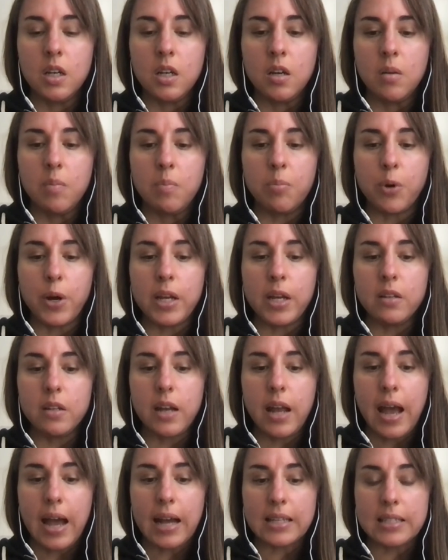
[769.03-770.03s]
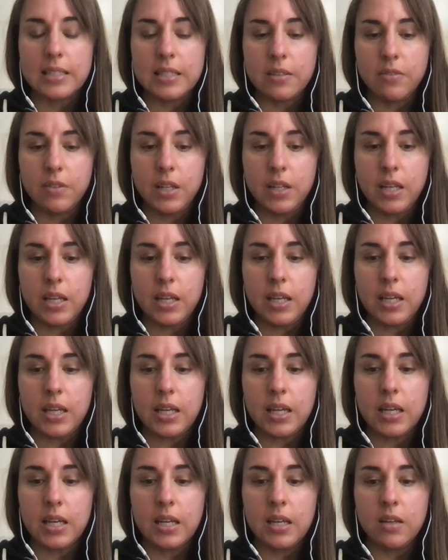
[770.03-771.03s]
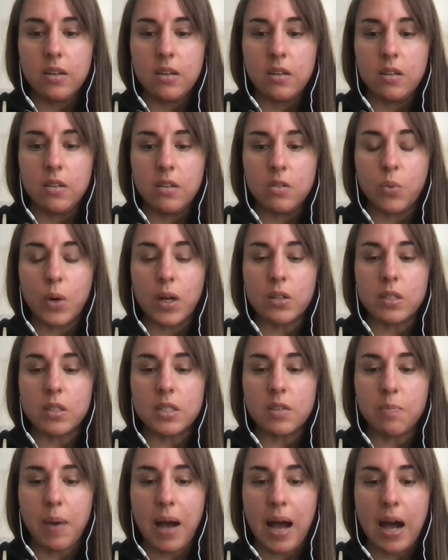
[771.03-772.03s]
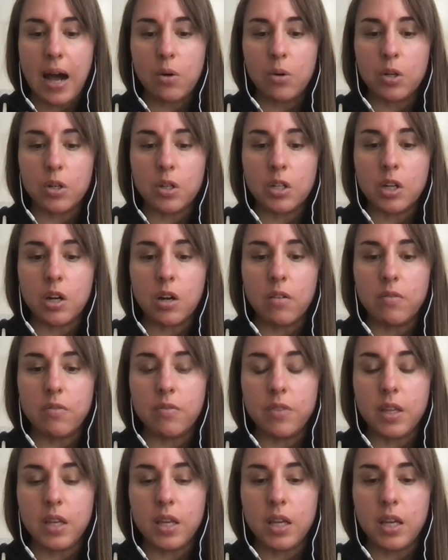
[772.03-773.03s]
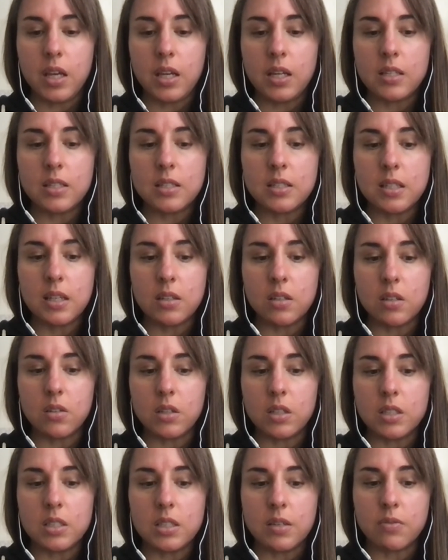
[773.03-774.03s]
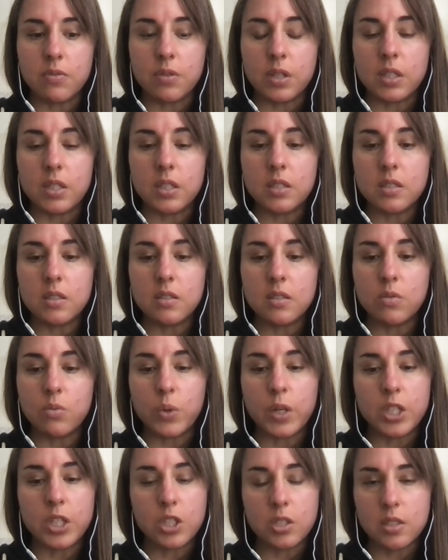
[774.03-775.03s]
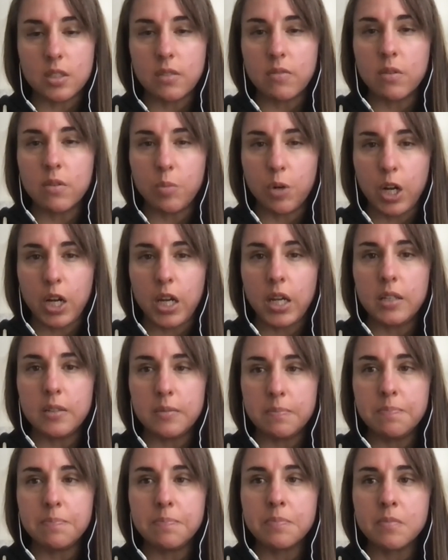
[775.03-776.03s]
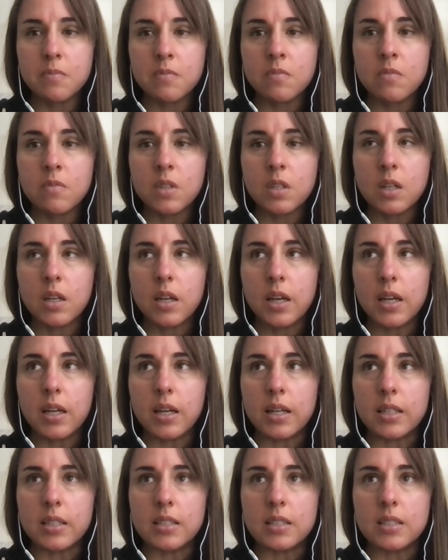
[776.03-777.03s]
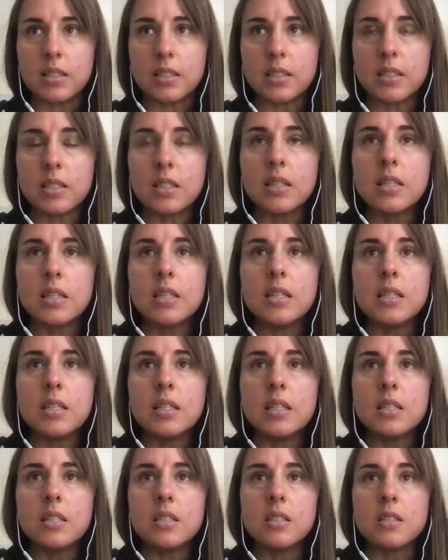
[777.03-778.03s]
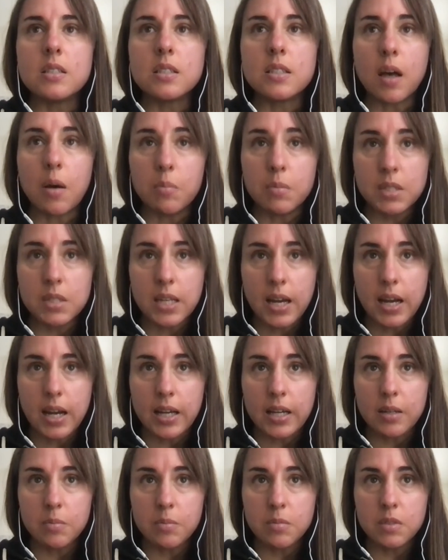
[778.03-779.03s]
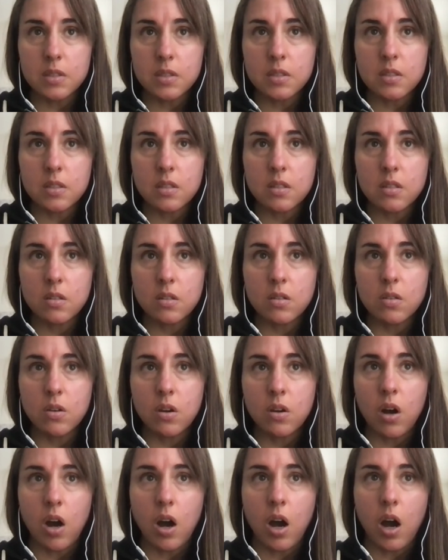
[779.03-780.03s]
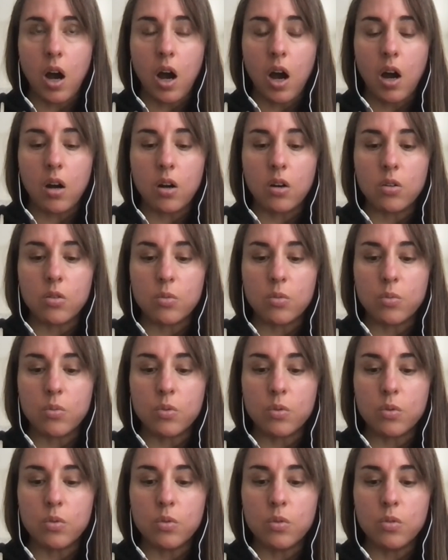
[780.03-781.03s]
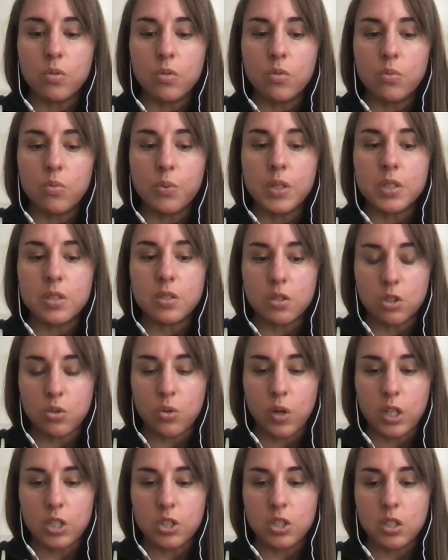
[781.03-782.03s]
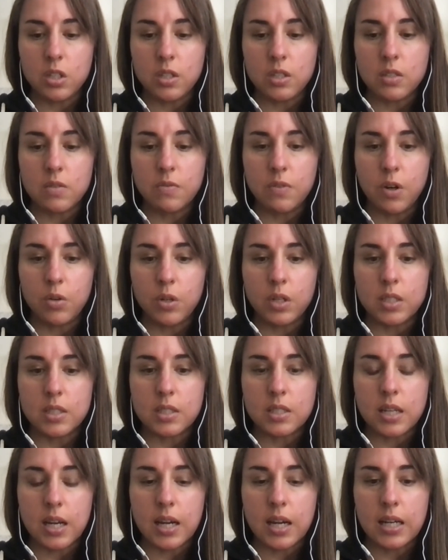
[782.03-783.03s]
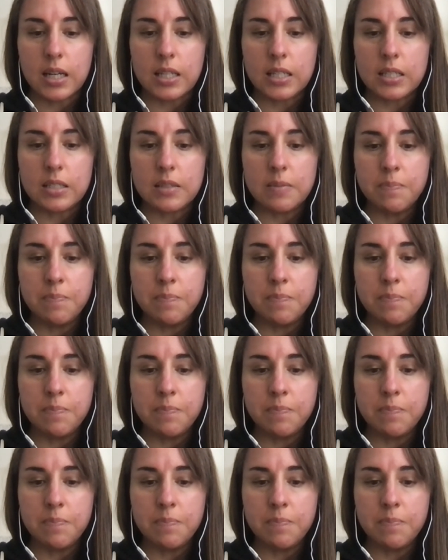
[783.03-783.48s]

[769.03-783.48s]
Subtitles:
brain activity, relative power of the signal in different regions of the brain. And sometimes our research question is focused on